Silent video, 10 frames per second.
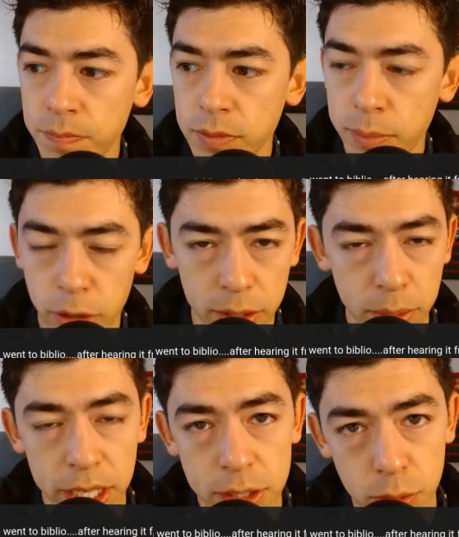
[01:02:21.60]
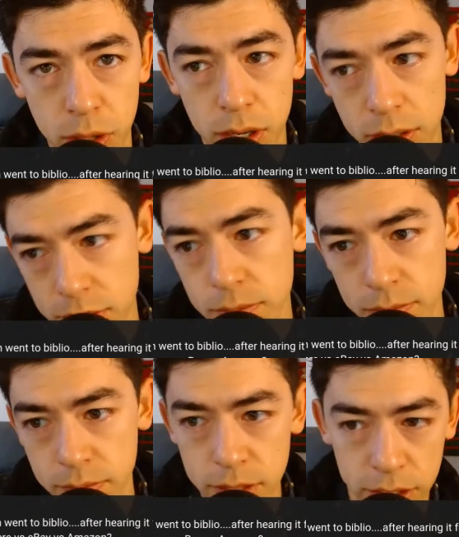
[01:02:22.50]
the marketplace where
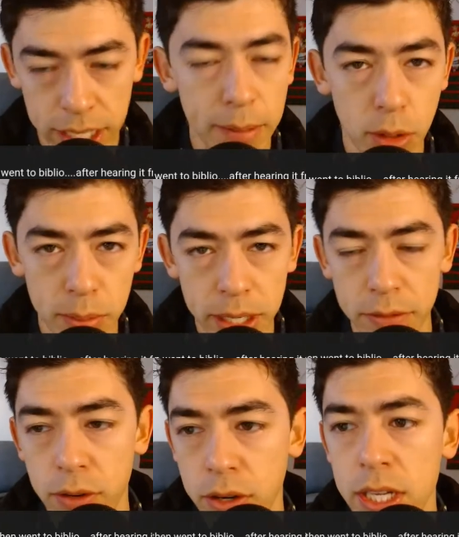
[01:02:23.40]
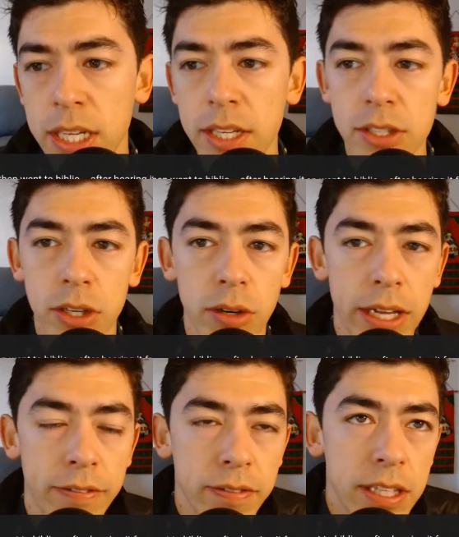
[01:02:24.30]
you know they got more money for it. So
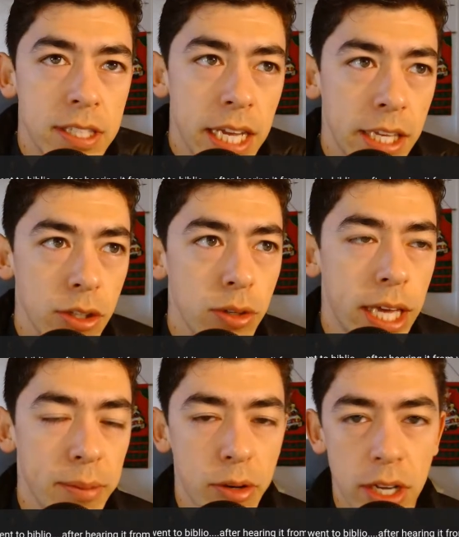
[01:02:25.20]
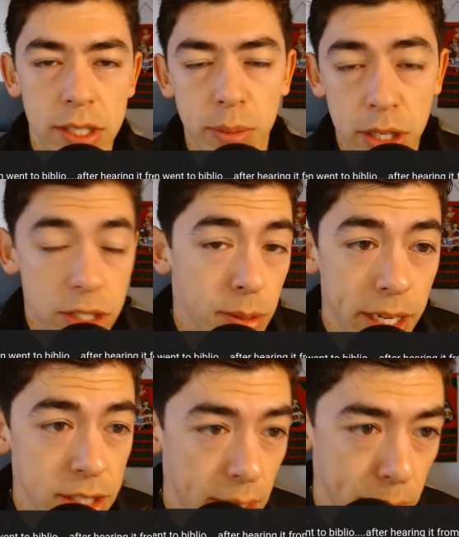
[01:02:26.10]
if let's say you came across the book and someone
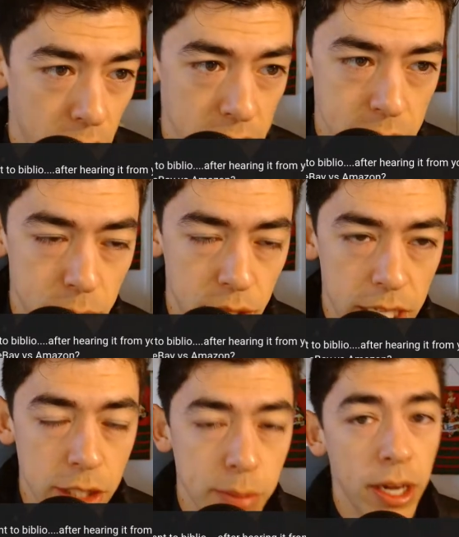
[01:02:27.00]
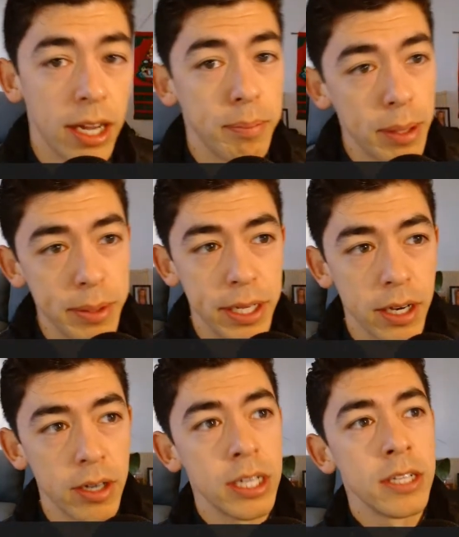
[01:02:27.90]
else came across the book and you bought on
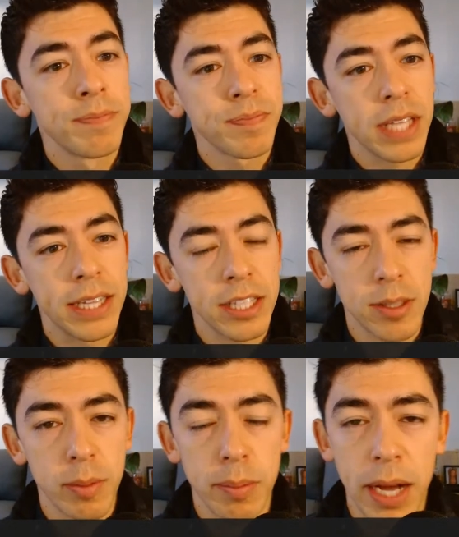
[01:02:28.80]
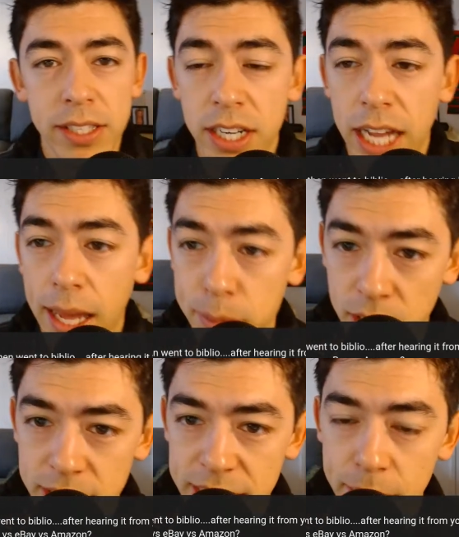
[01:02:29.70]
Biblio, and then someone buys it on
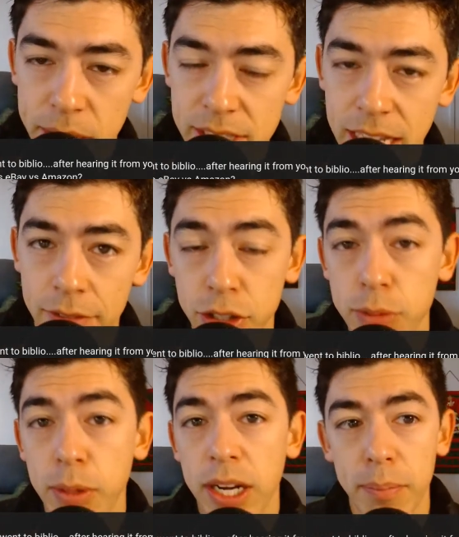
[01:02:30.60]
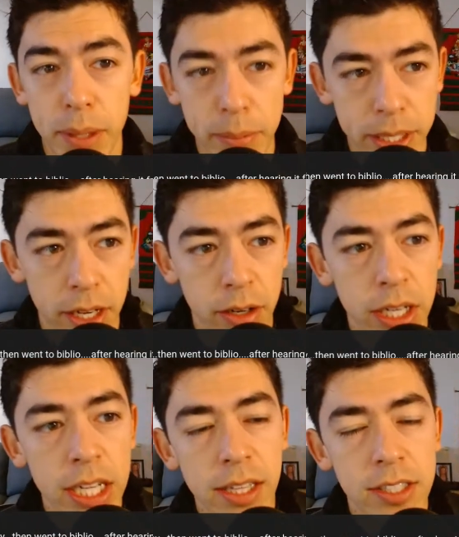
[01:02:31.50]
Amazon 10 minutes after you bought on Biblio,
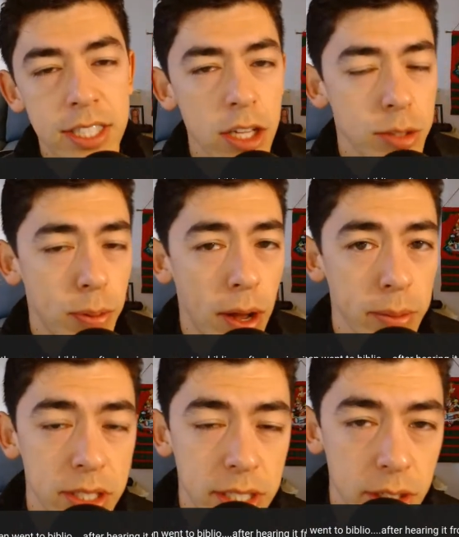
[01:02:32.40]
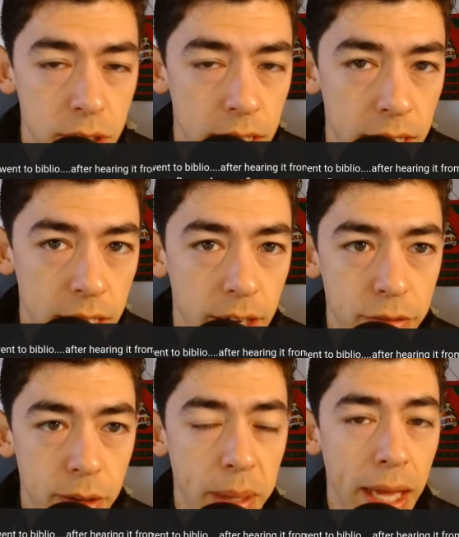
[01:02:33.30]
the sell is probably still going to come
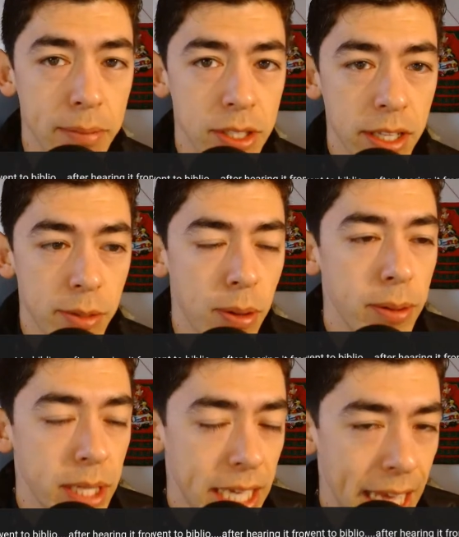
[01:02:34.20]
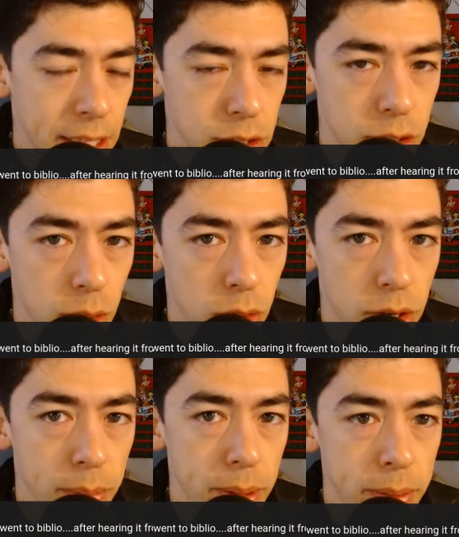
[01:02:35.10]
from Amazon. They're probably going to cancel your order
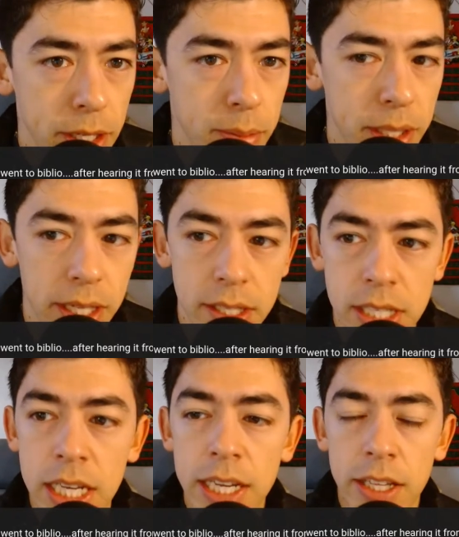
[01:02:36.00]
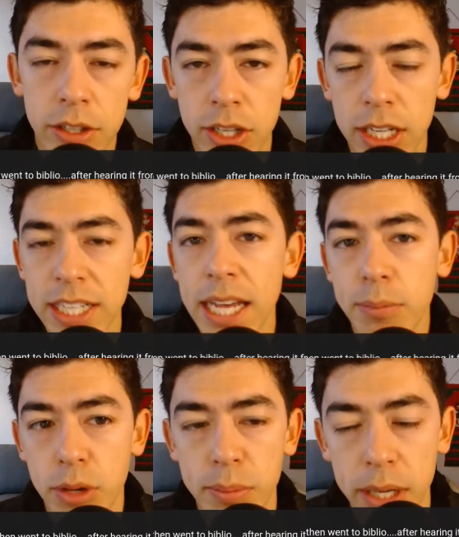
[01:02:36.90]
on Biblio because they're going to net
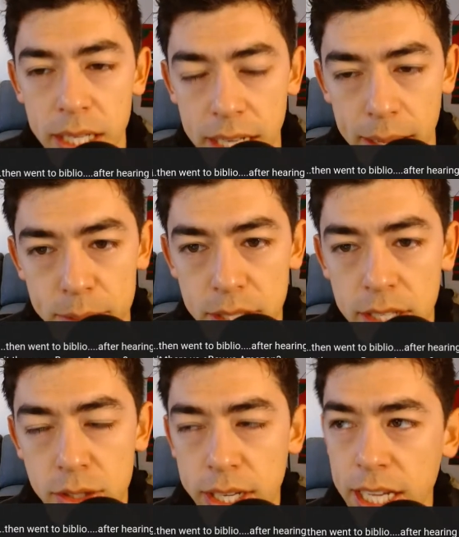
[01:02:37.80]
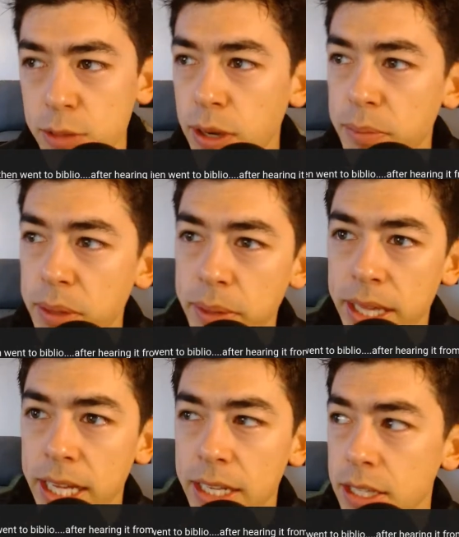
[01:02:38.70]
more money on Amazon. So I guess what I mean by
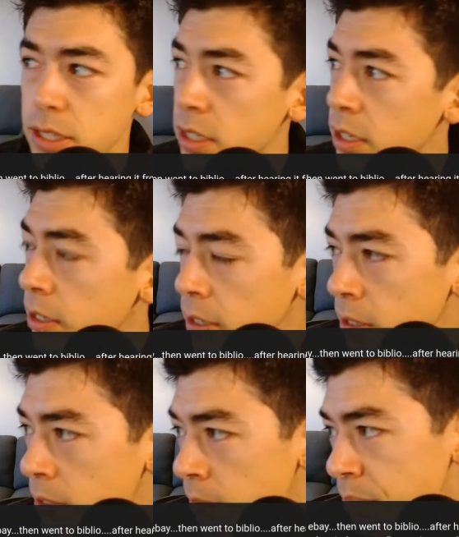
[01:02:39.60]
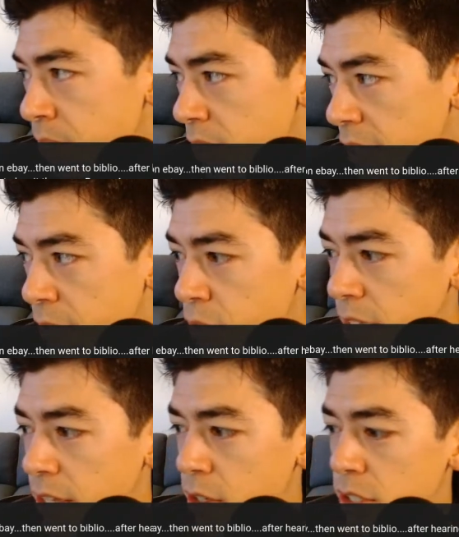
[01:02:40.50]
that is if you
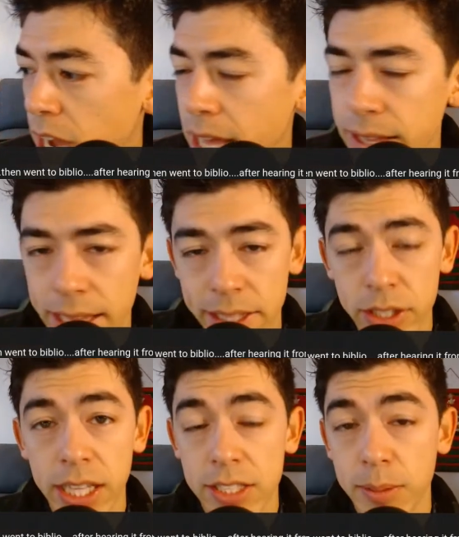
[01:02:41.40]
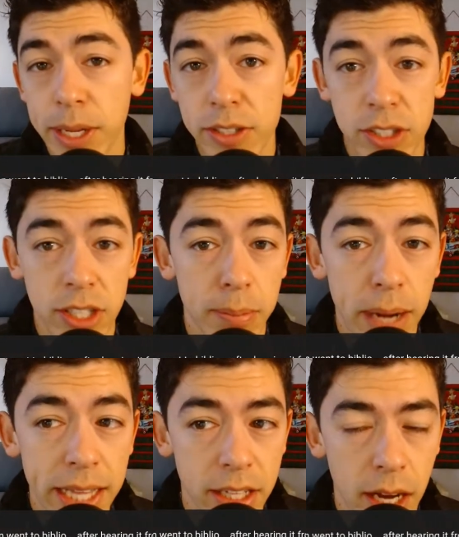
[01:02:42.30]
think there's a high likelihood that someone else is going to
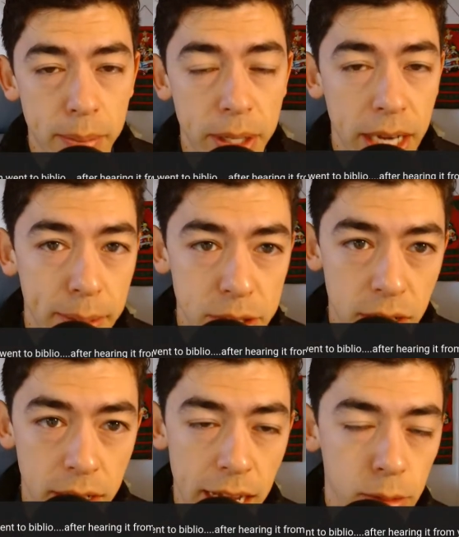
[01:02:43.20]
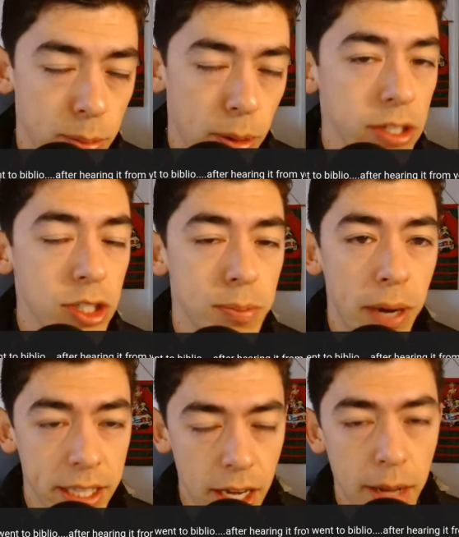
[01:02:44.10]
buy the copy on Amazon, I would probably just
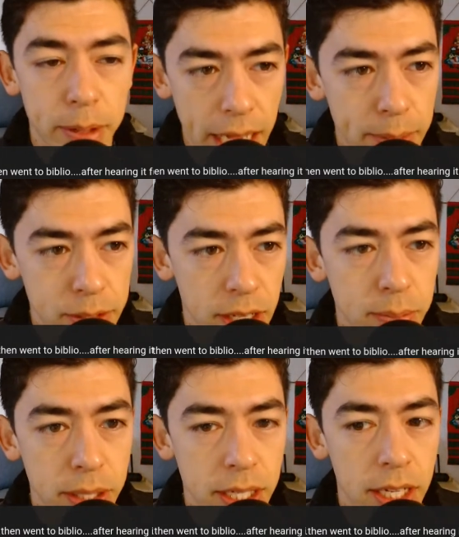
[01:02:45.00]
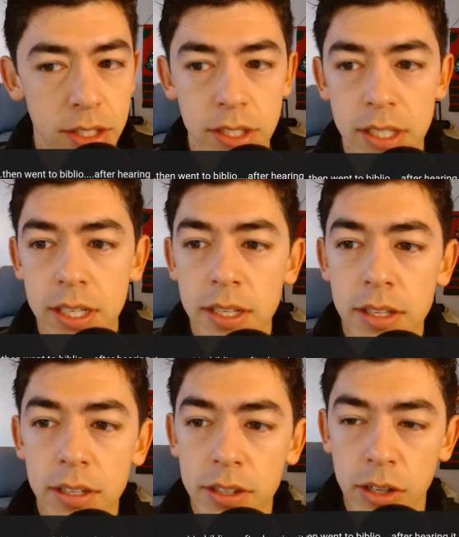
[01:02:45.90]
buy the copy on Amazon because
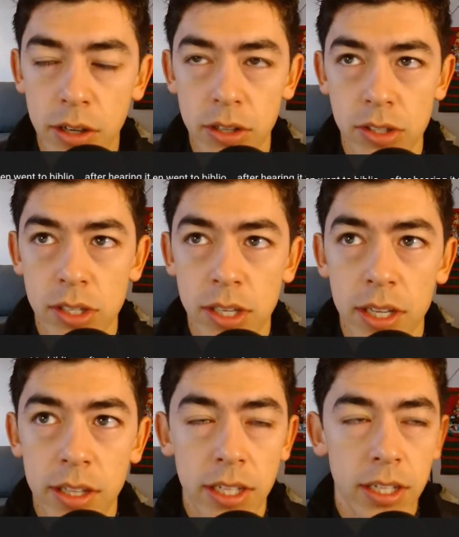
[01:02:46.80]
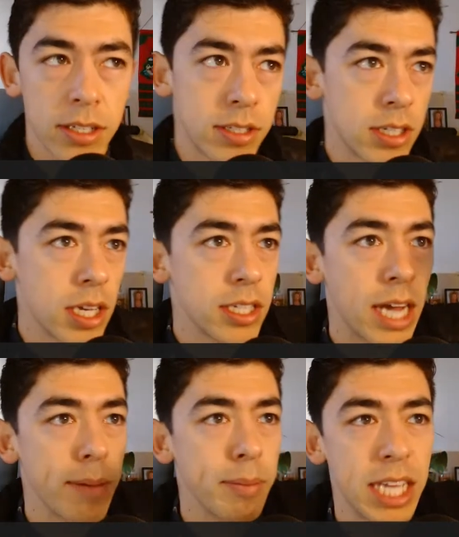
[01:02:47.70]
there's the
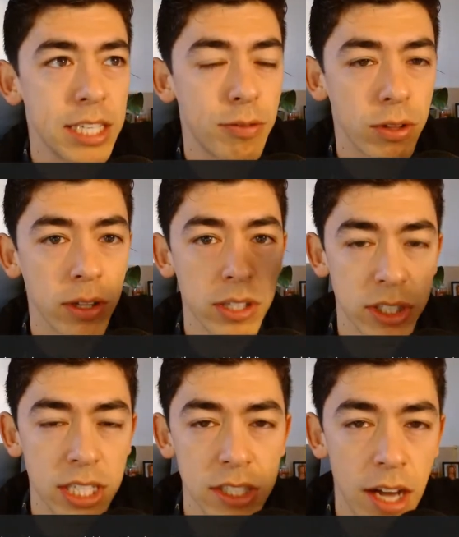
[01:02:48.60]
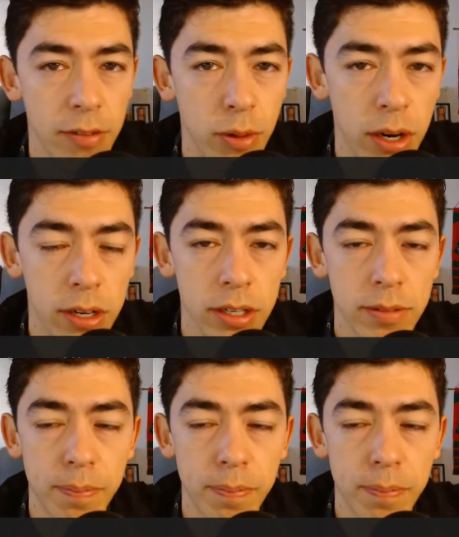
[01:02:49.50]
time it takes for the listing software